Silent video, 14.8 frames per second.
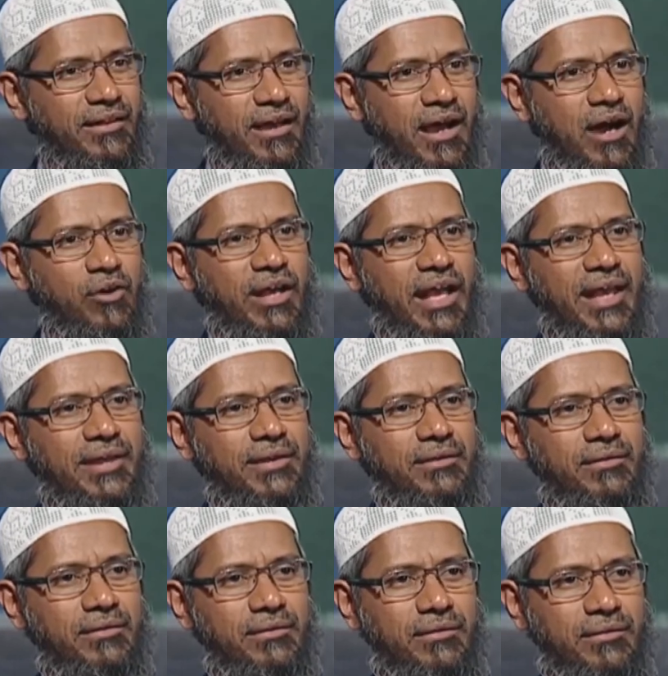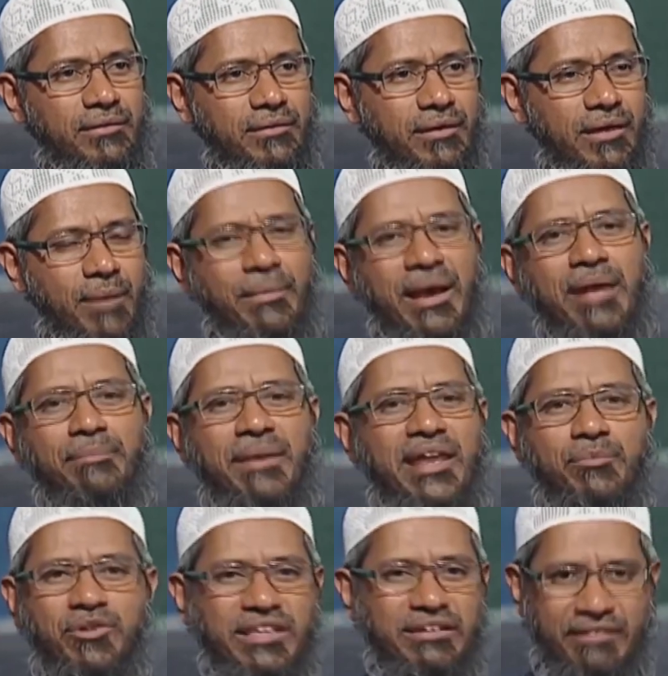how can a man marry
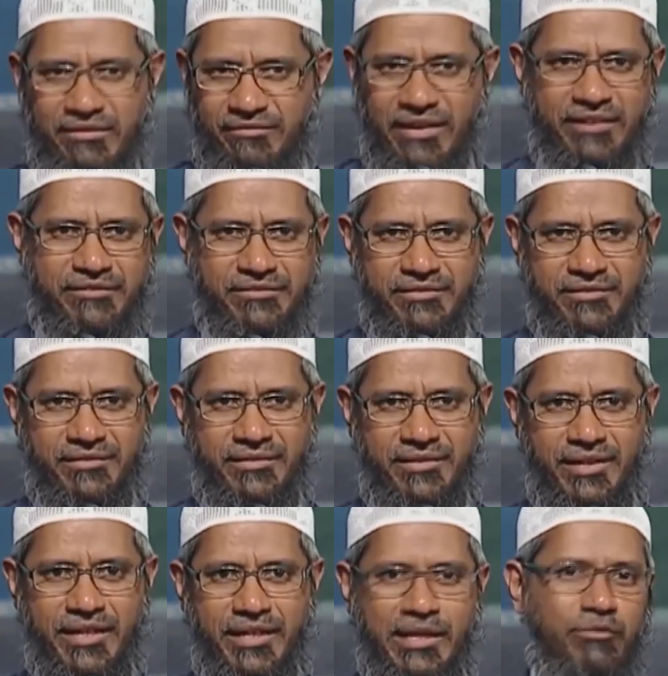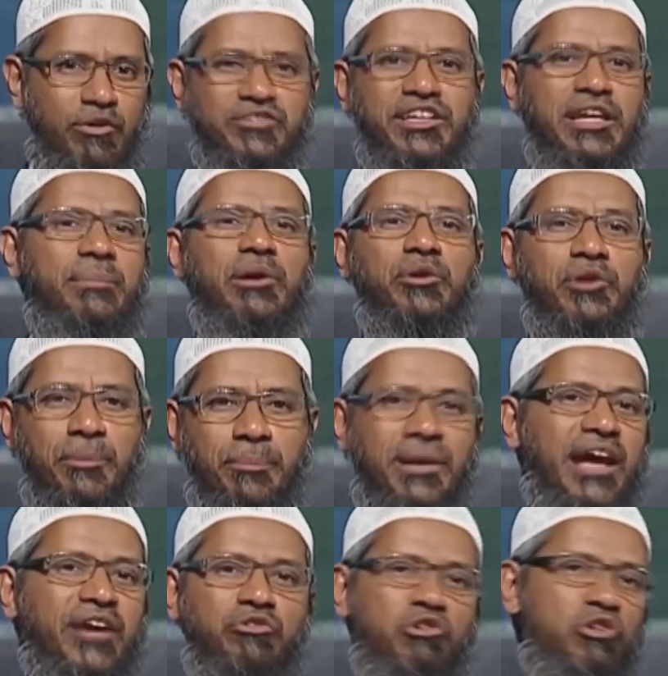more than one wife? He wasn't able to
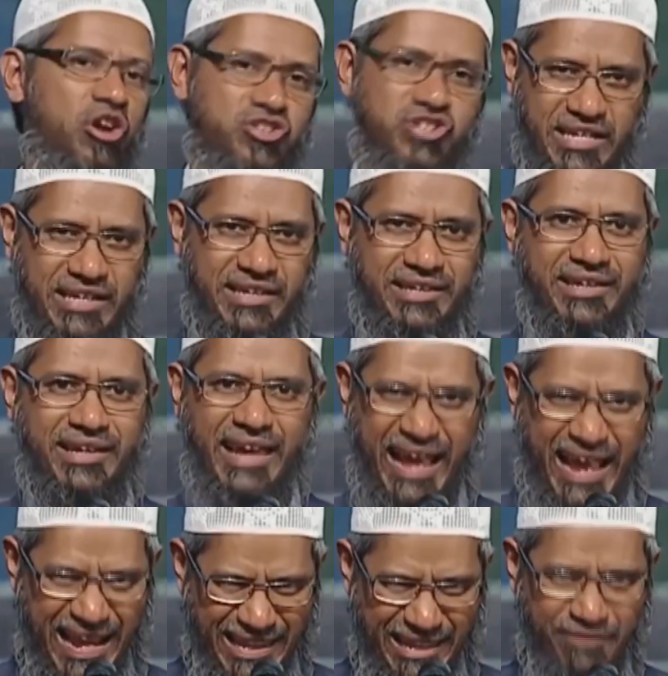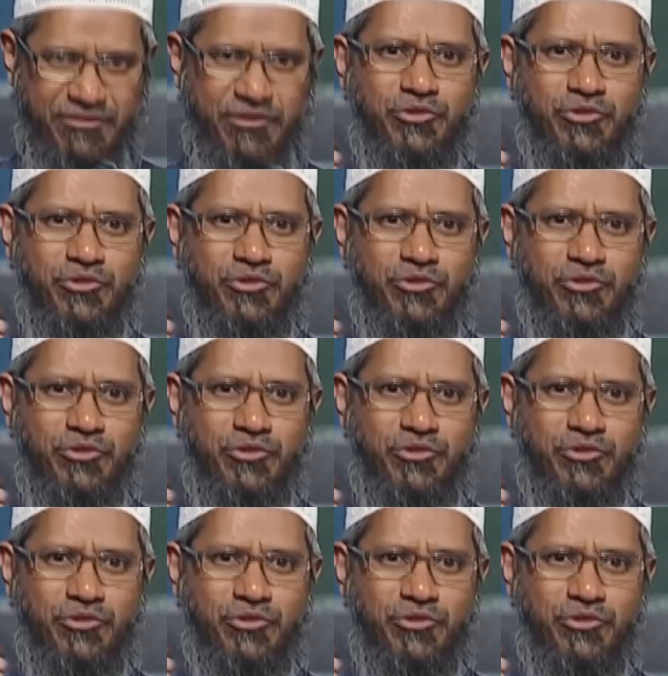reply to you logically. I'll give